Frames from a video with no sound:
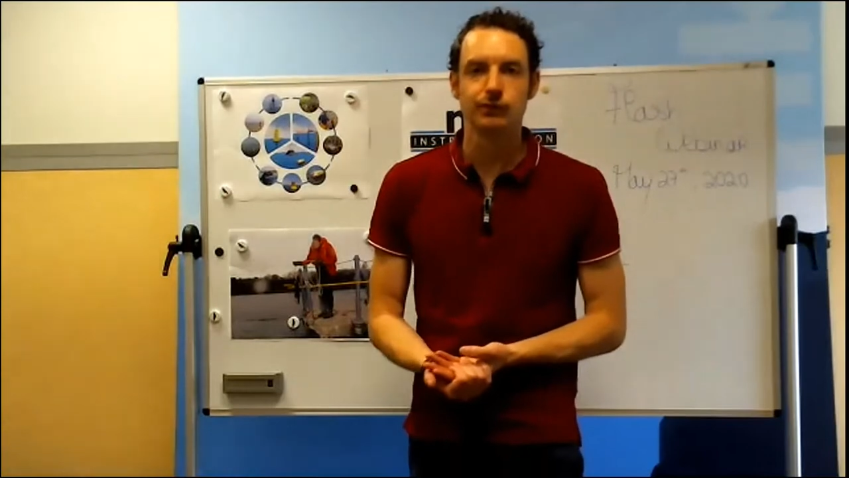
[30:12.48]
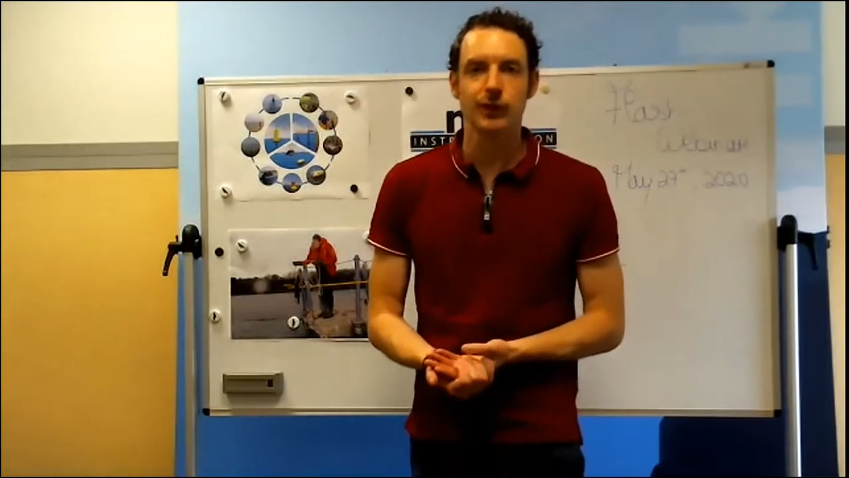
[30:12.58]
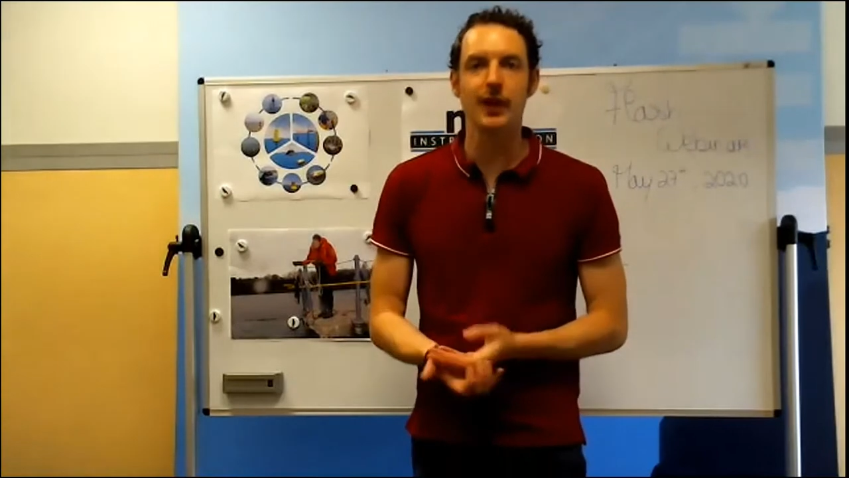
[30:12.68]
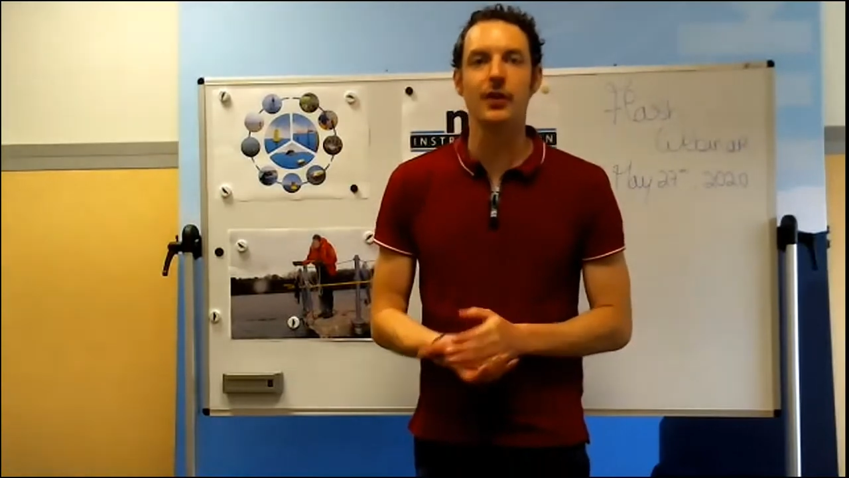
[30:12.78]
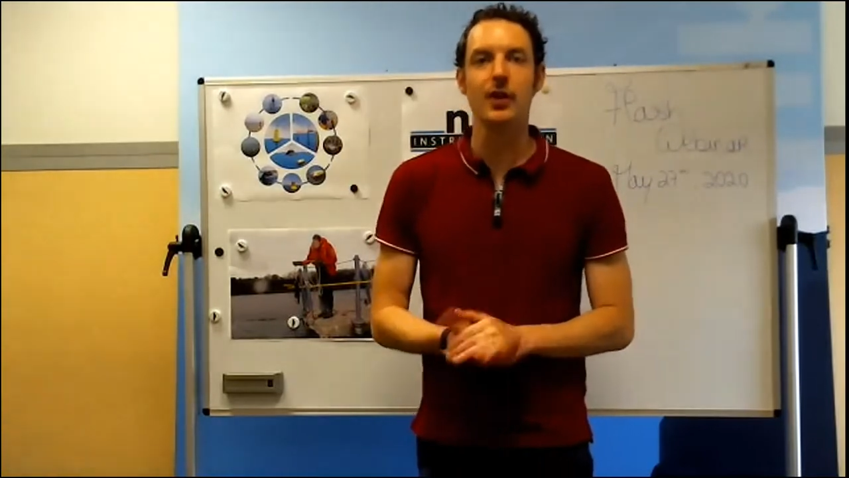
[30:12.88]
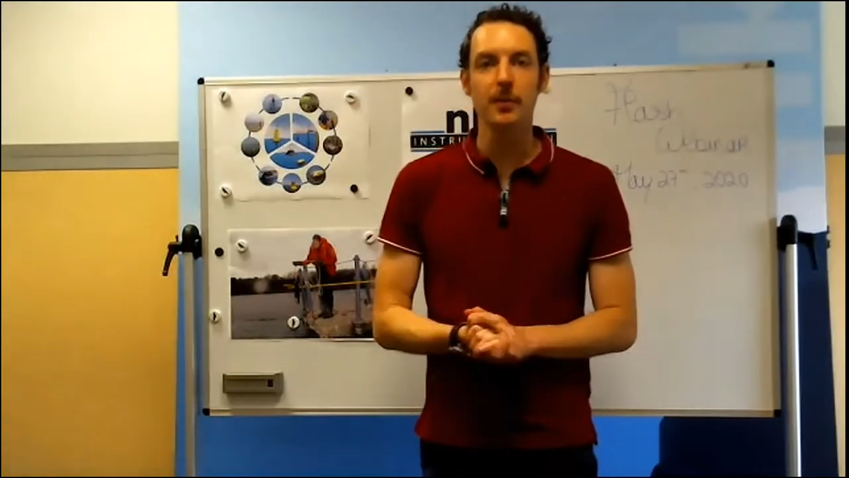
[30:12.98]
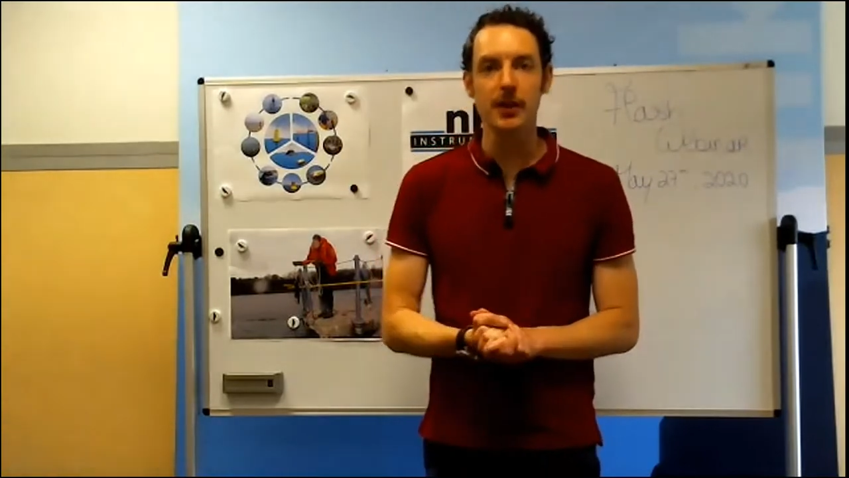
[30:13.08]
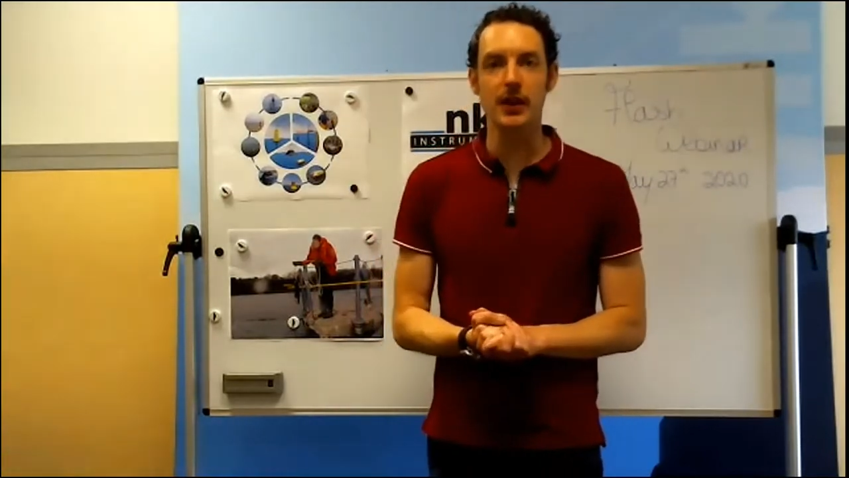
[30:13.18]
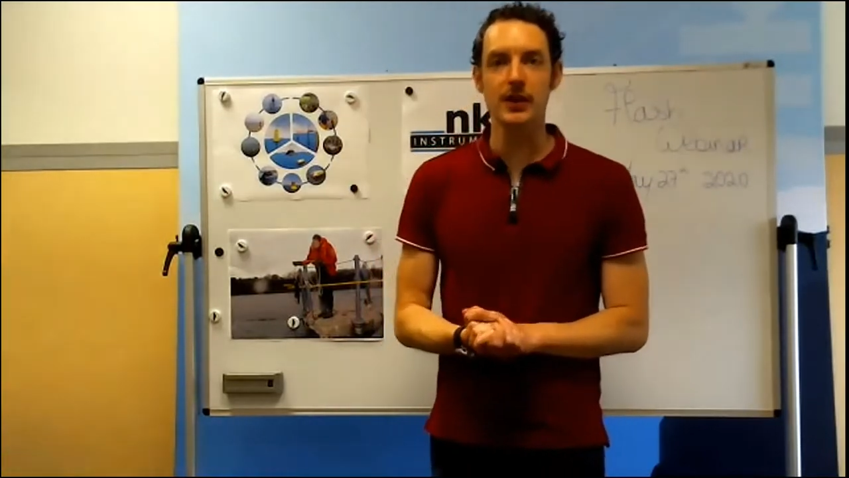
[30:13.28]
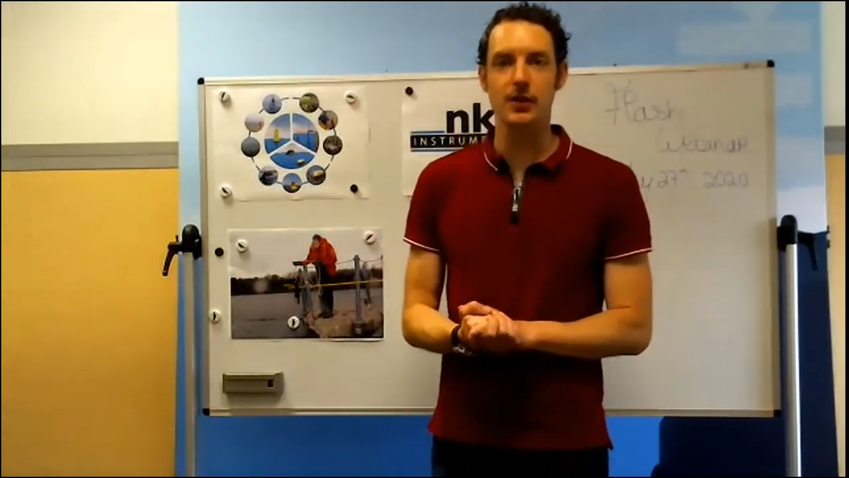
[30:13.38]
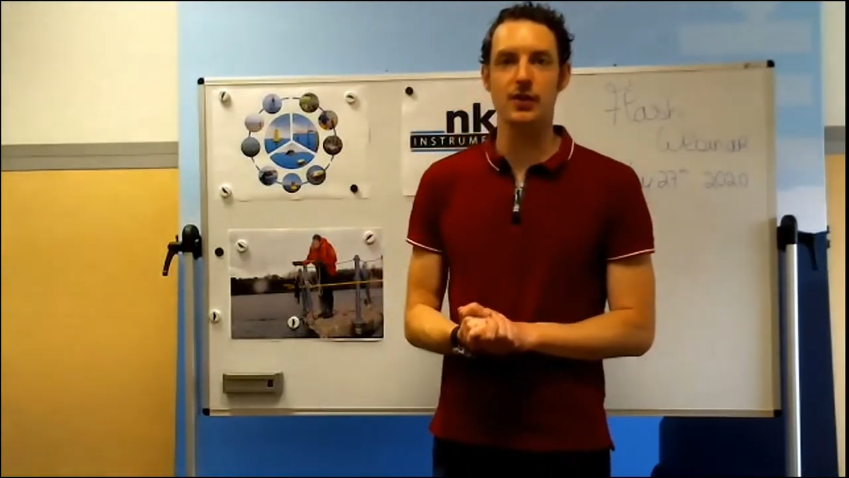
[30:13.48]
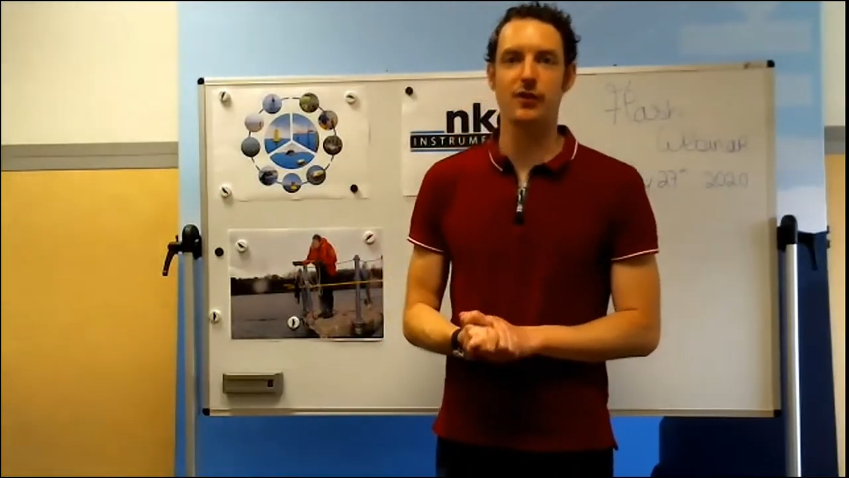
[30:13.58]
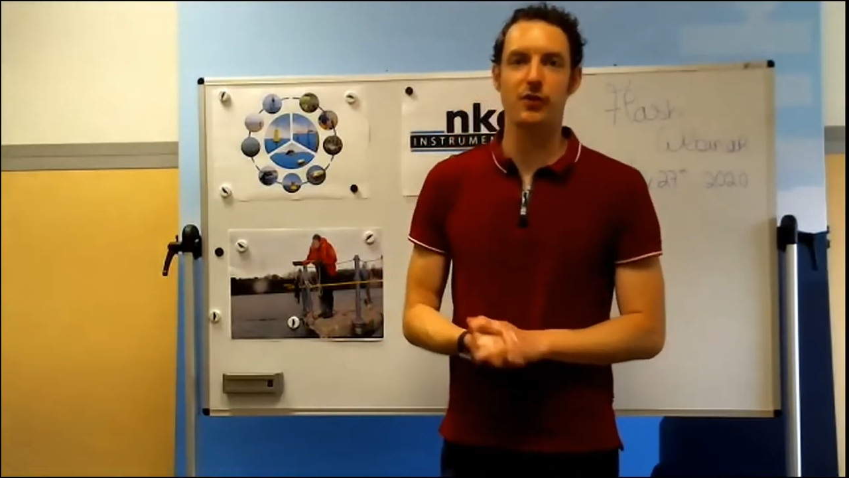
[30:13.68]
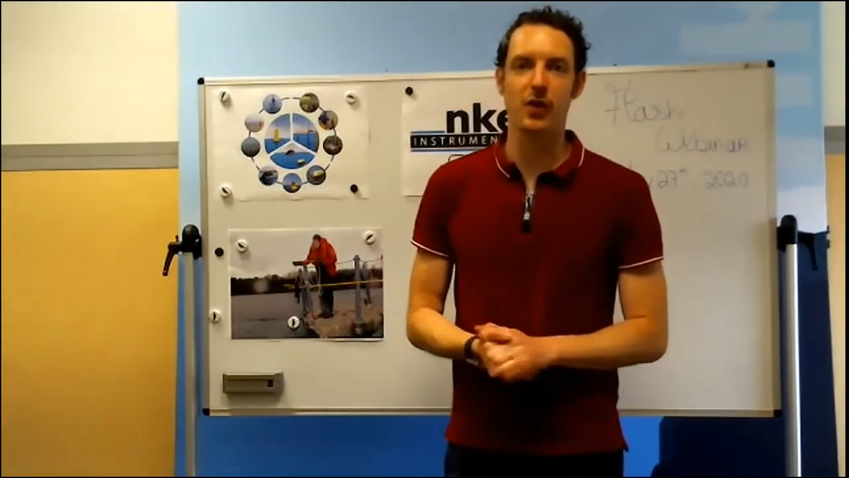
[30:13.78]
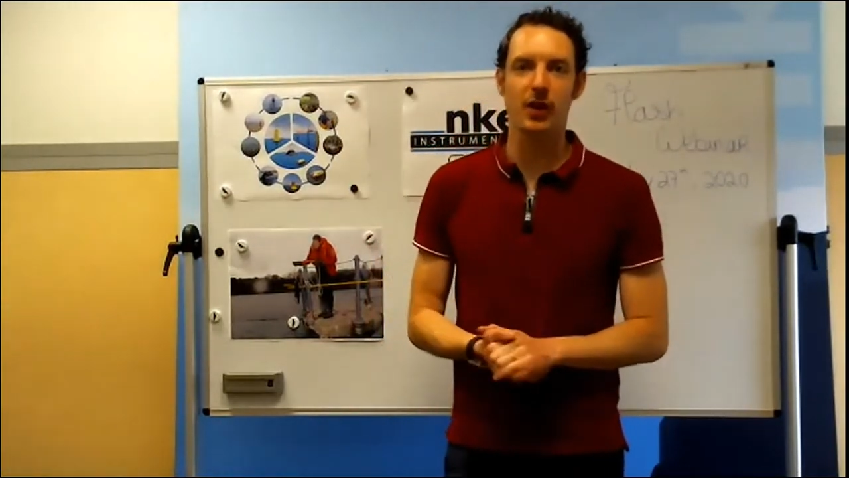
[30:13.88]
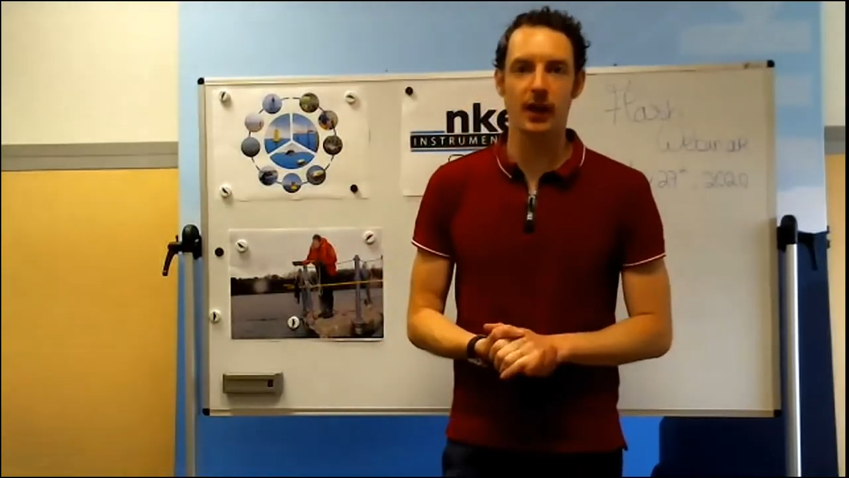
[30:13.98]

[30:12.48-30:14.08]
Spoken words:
In the limitation of what I